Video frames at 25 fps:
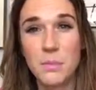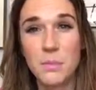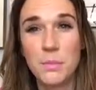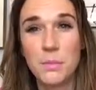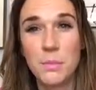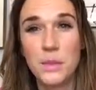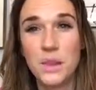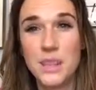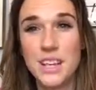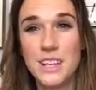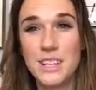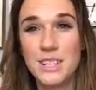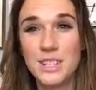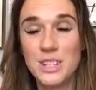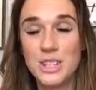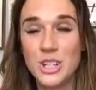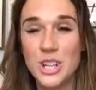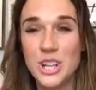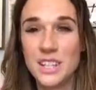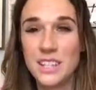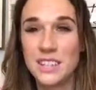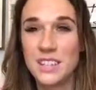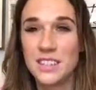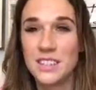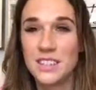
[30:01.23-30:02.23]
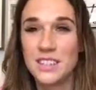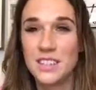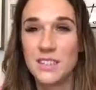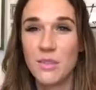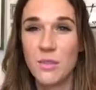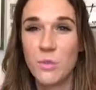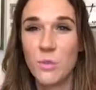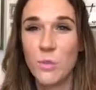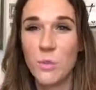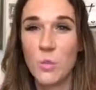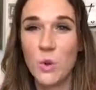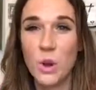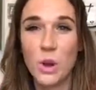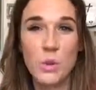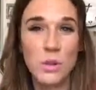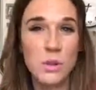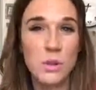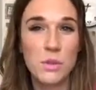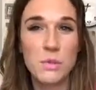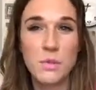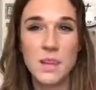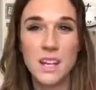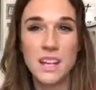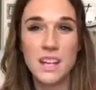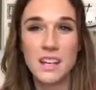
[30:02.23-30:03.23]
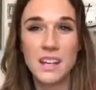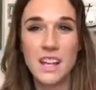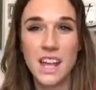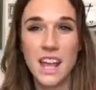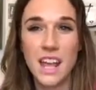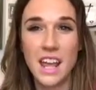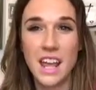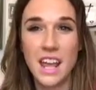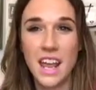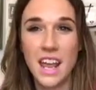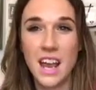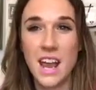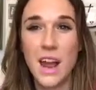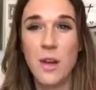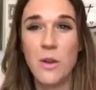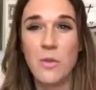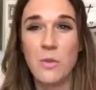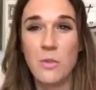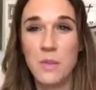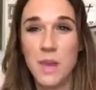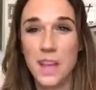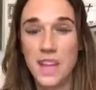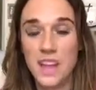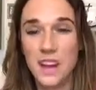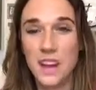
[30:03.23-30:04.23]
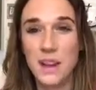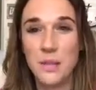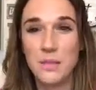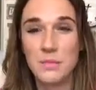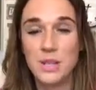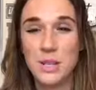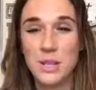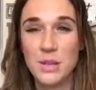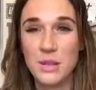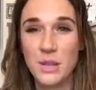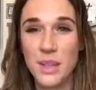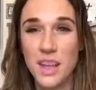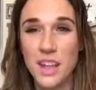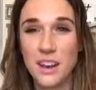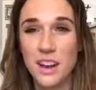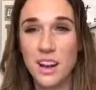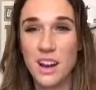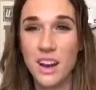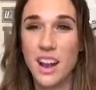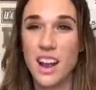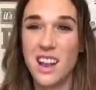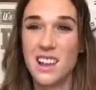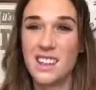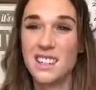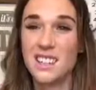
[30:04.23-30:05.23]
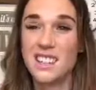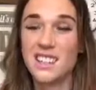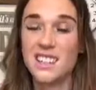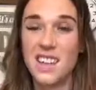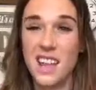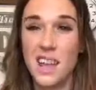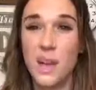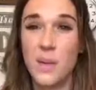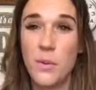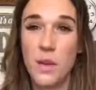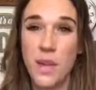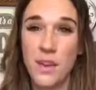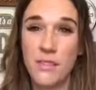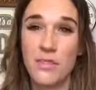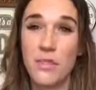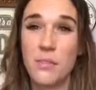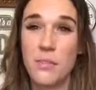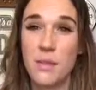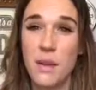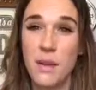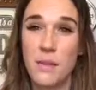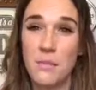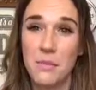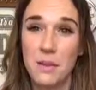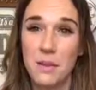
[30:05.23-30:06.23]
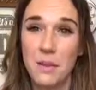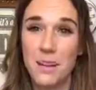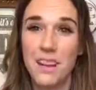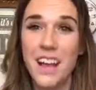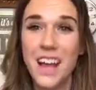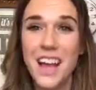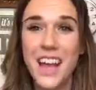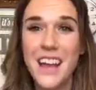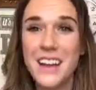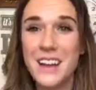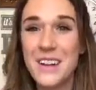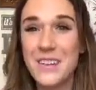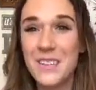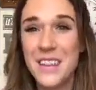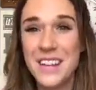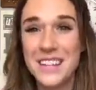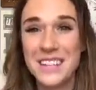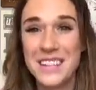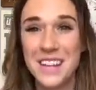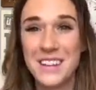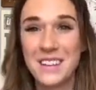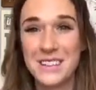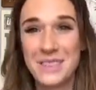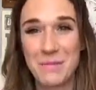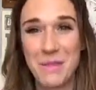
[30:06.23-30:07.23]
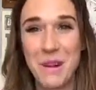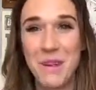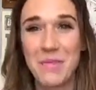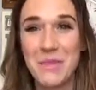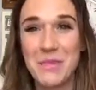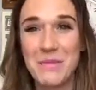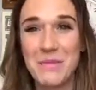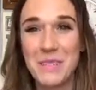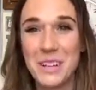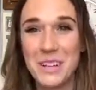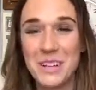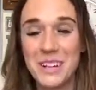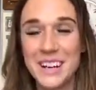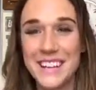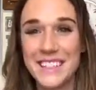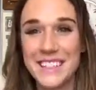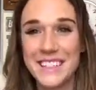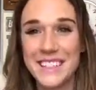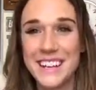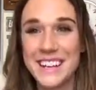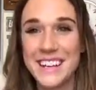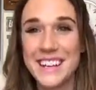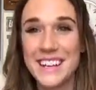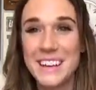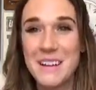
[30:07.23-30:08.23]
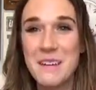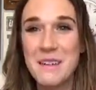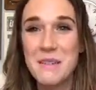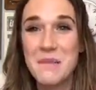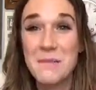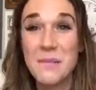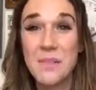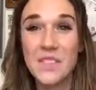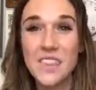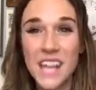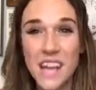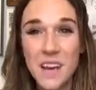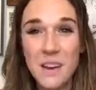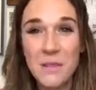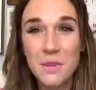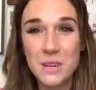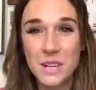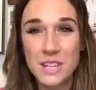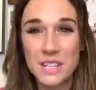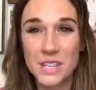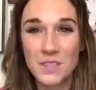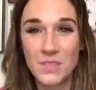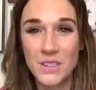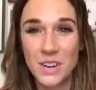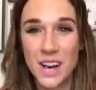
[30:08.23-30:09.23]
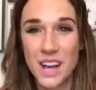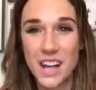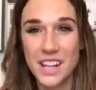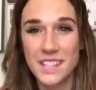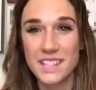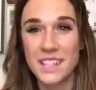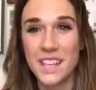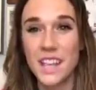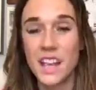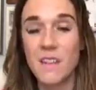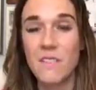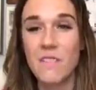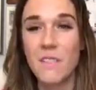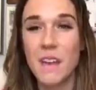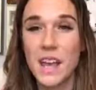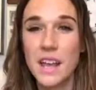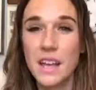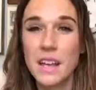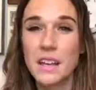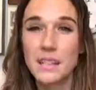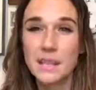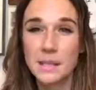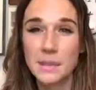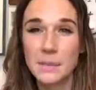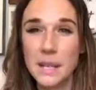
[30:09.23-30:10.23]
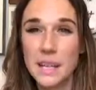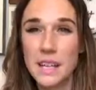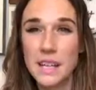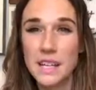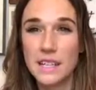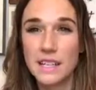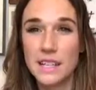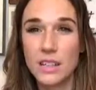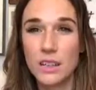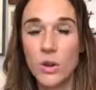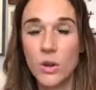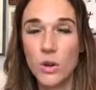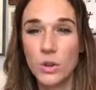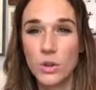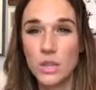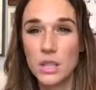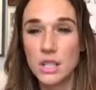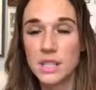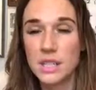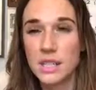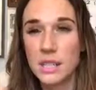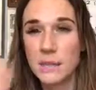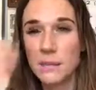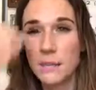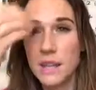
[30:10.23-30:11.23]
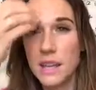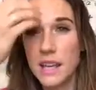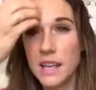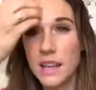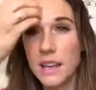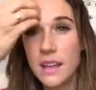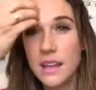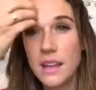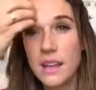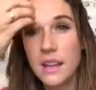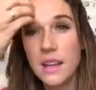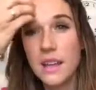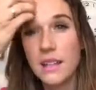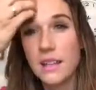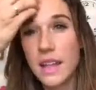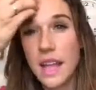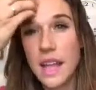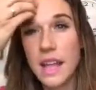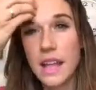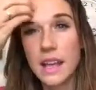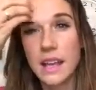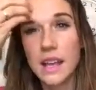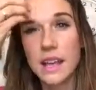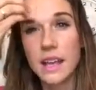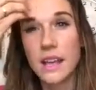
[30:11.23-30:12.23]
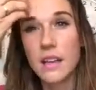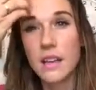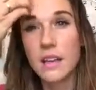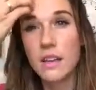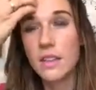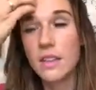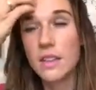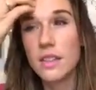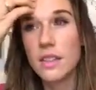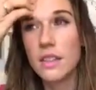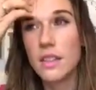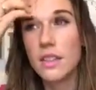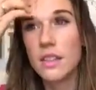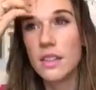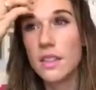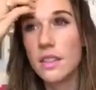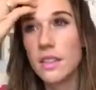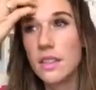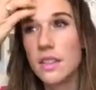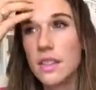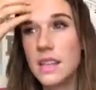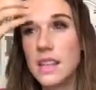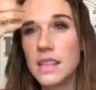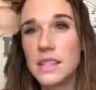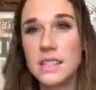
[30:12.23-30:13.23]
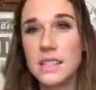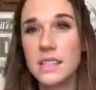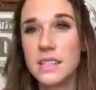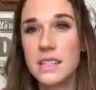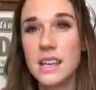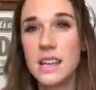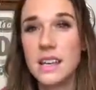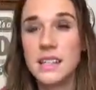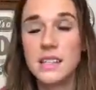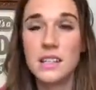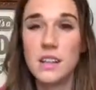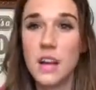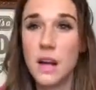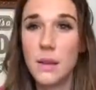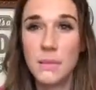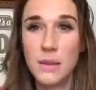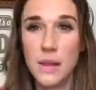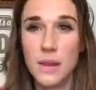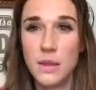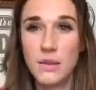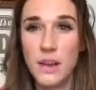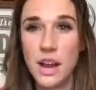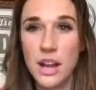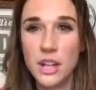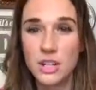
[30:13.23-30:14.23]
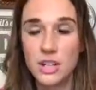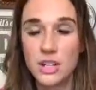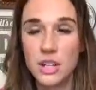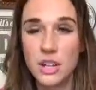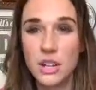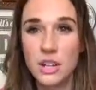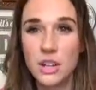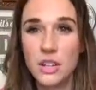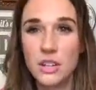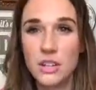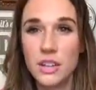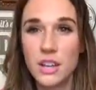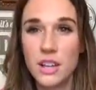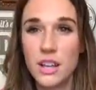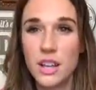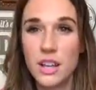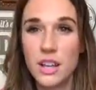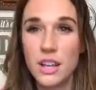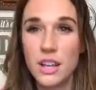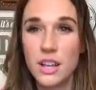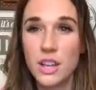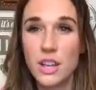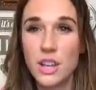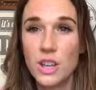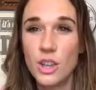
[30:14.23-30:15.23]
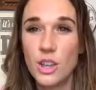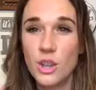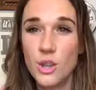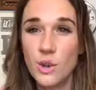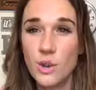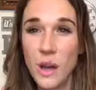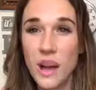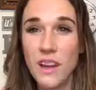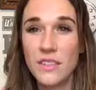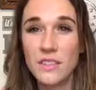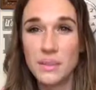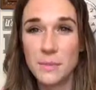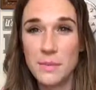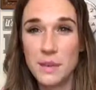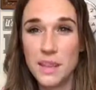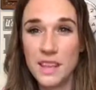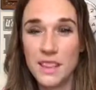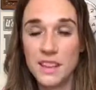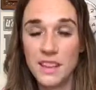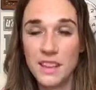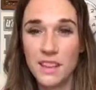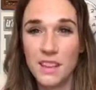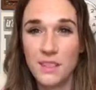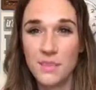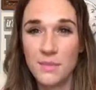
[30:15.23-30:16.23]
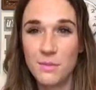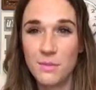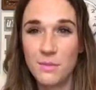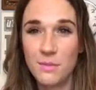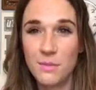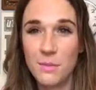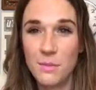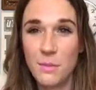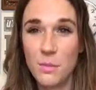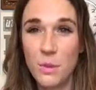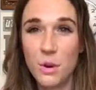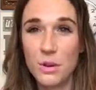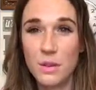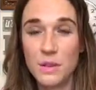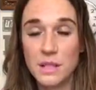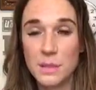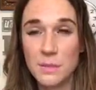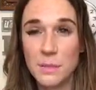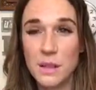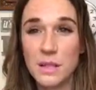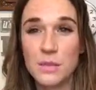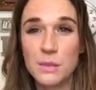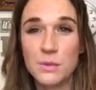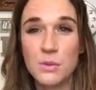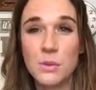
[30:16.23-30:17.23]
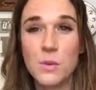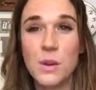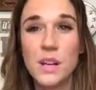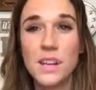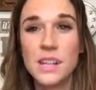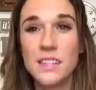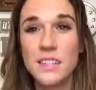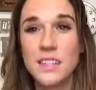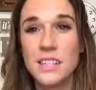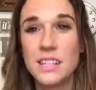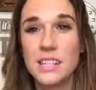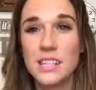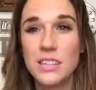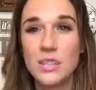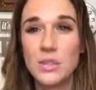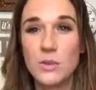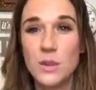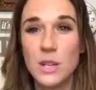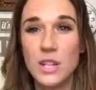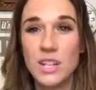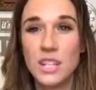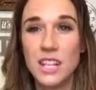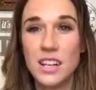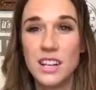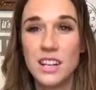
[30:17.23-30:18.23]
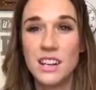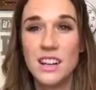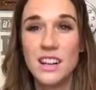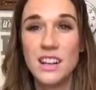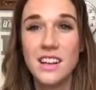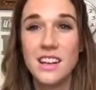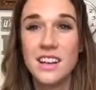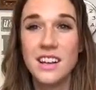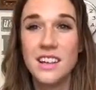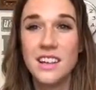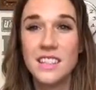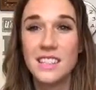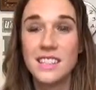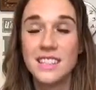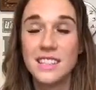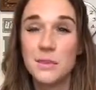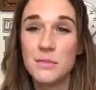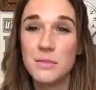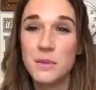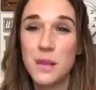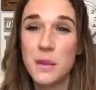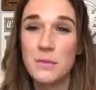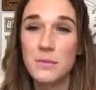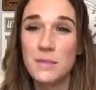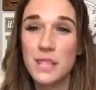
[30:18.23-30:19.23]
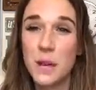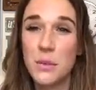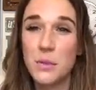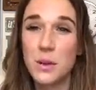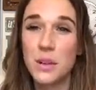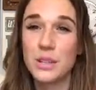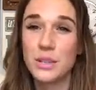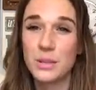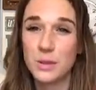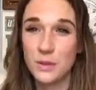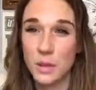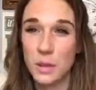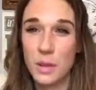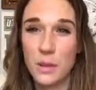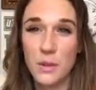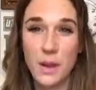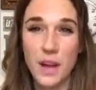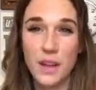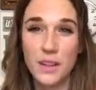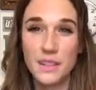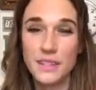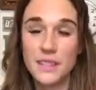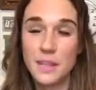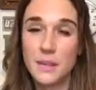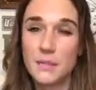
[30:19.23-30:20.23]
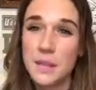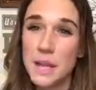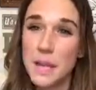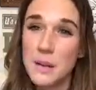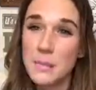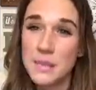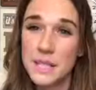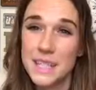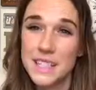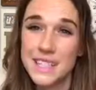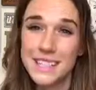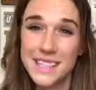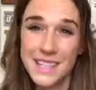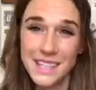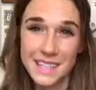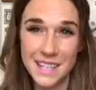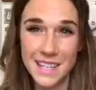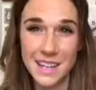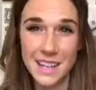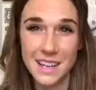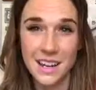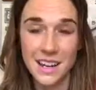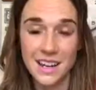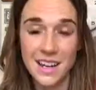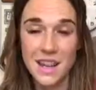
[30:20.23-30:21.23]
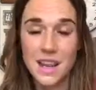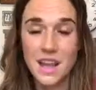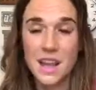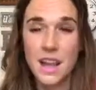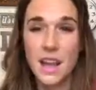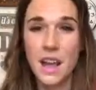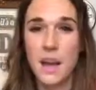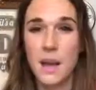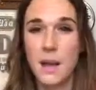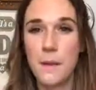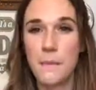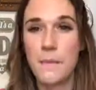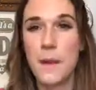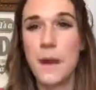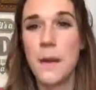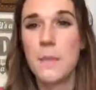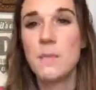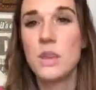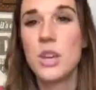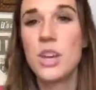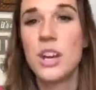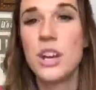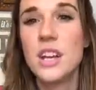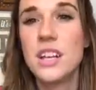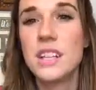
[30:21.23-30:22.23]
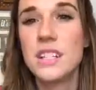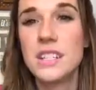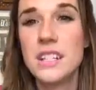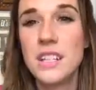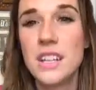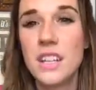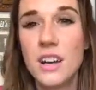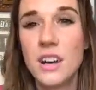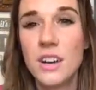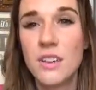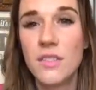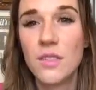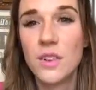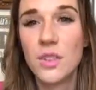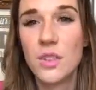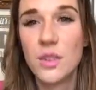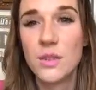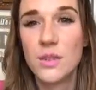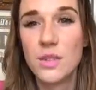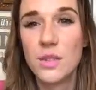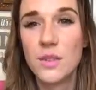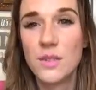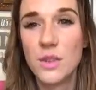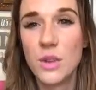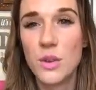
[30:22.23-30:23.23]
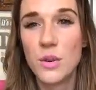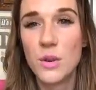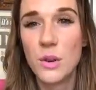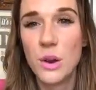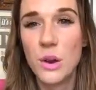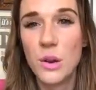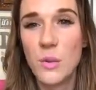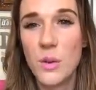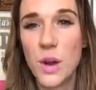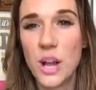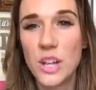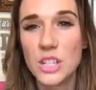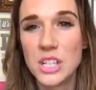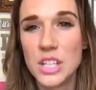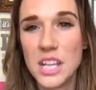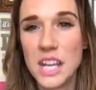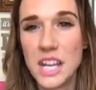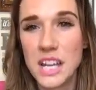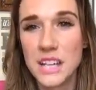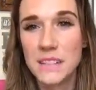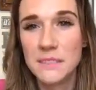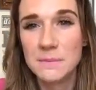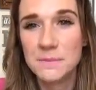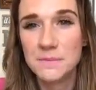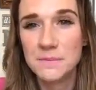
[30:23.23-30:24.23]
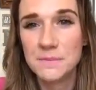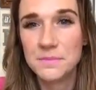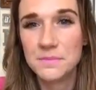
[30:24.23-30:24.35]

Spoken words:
Please just work with me today and I'll make it up you later, and stay away from him. I know that sounds probably crazy, but that works for us. Like if I explain it to the older sibling, like this, he's not being rational, you have to be the more responsible one in this situation. Sometimes that works really well. Sometimes it doesn't. I'm curious to hear for those of you who are watching.